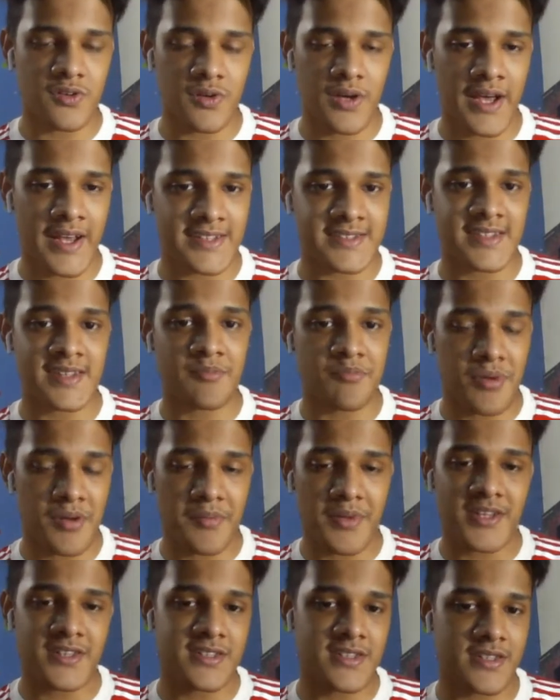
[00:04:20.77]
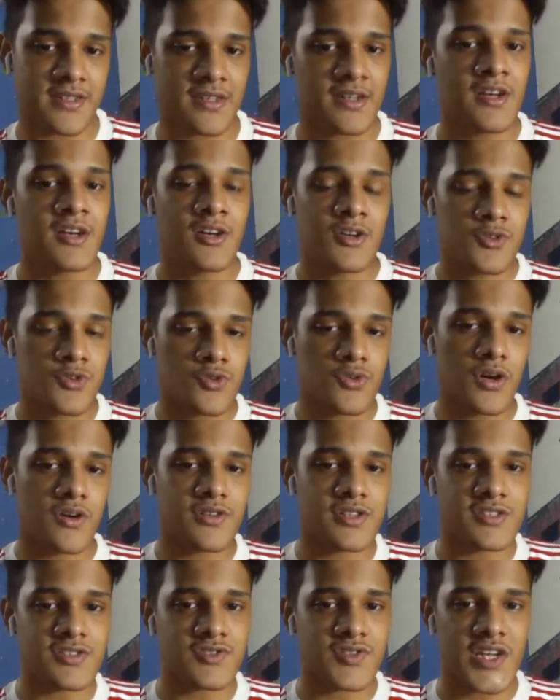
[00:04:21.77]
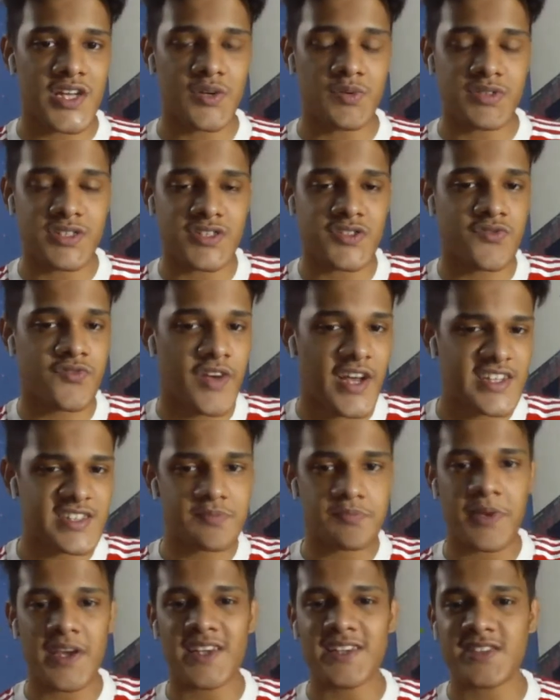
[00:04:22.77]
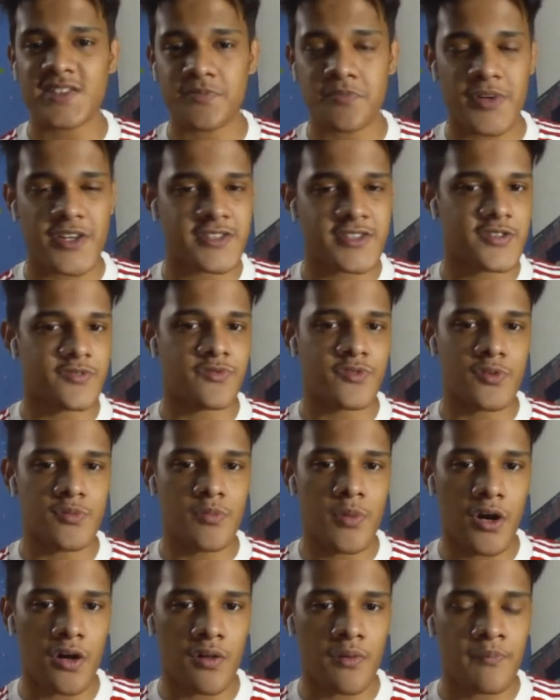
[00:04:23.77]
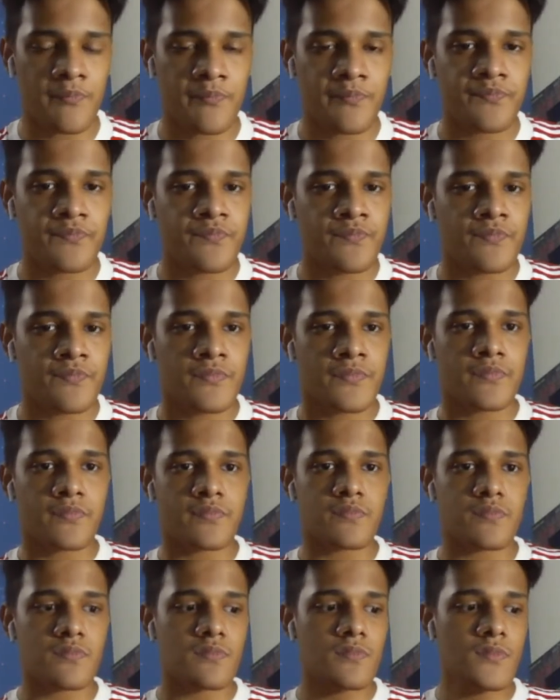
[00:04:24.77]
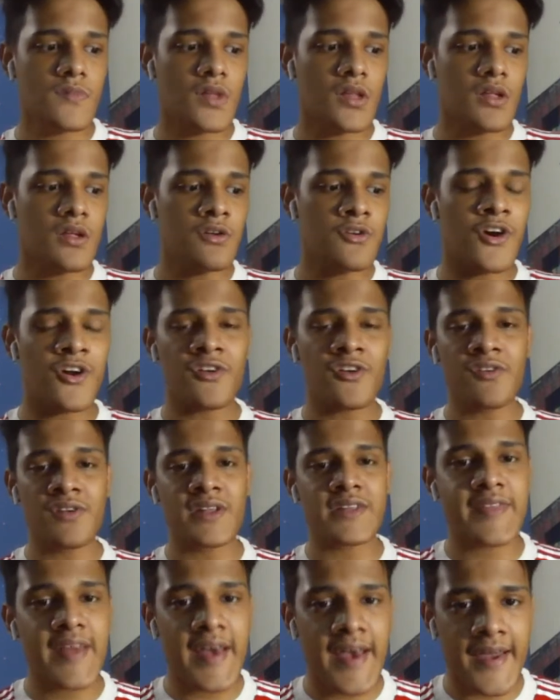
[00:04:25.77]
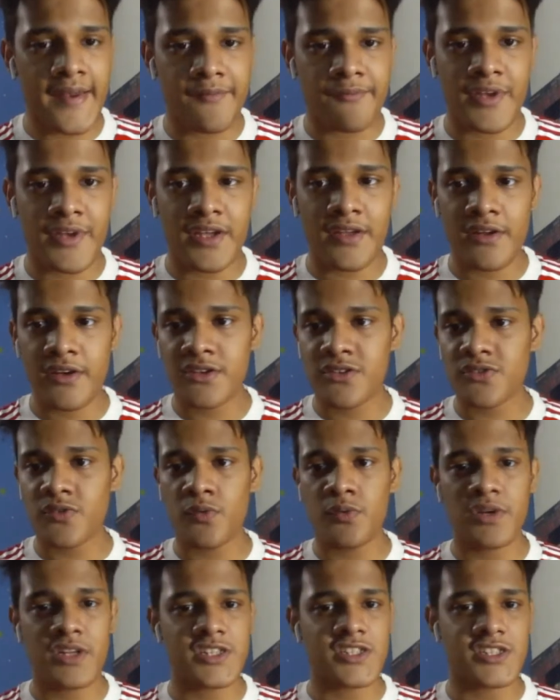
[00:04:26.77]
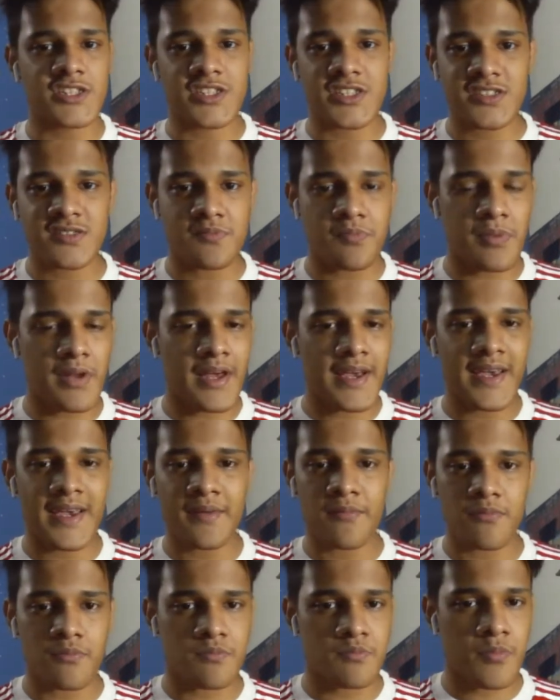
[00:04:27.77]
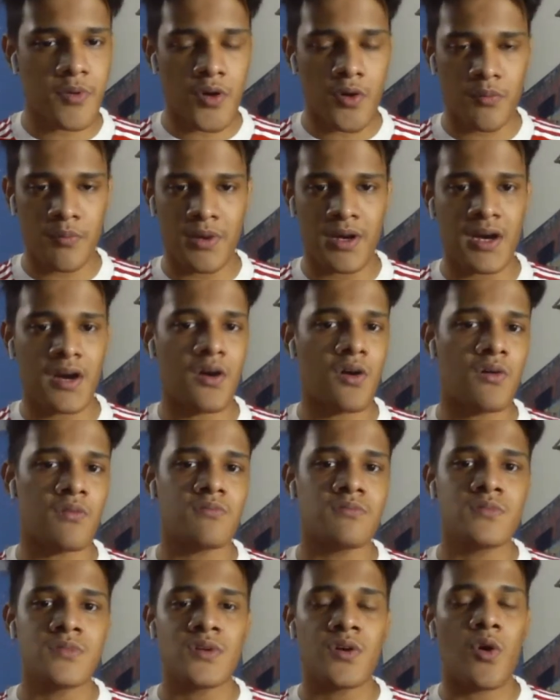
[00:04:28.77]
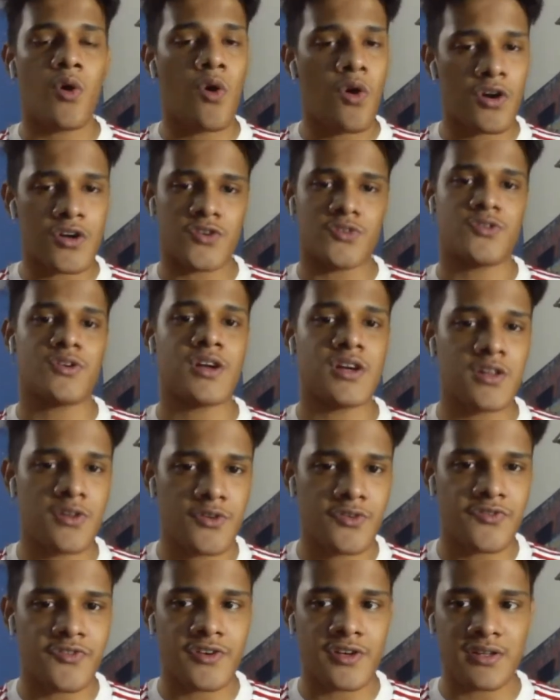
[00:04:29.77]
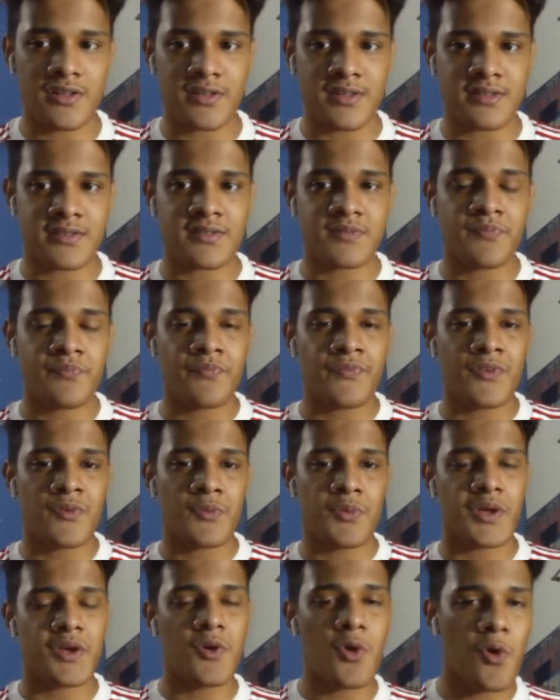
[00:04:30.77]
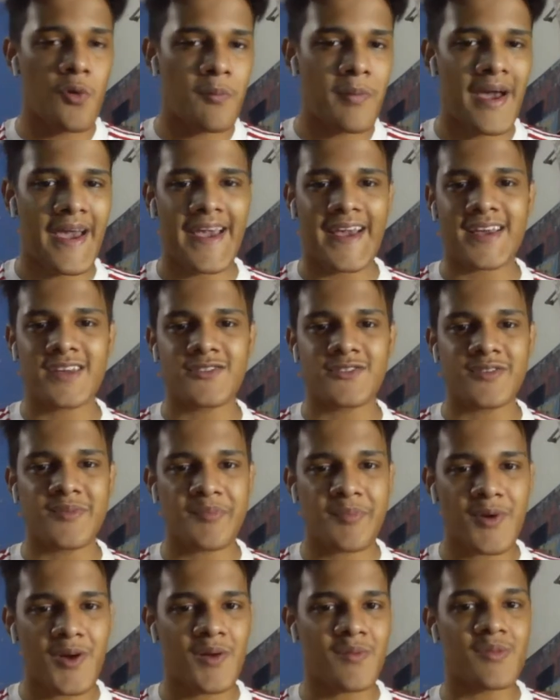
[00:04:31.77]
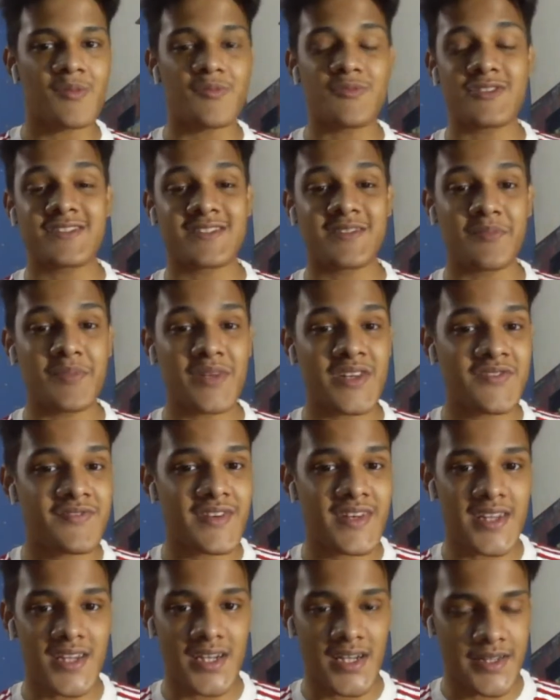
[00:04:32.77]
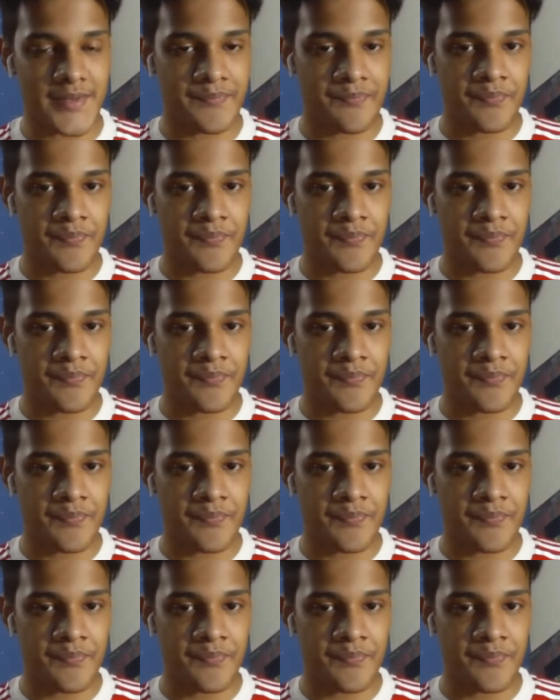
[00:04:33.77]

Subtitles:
has implemented throughout his reign, which is fast-paced pressing football. Not only that, we cannot only just blame Pogba or Ronaldo for this. We go back to the problem with the midfield.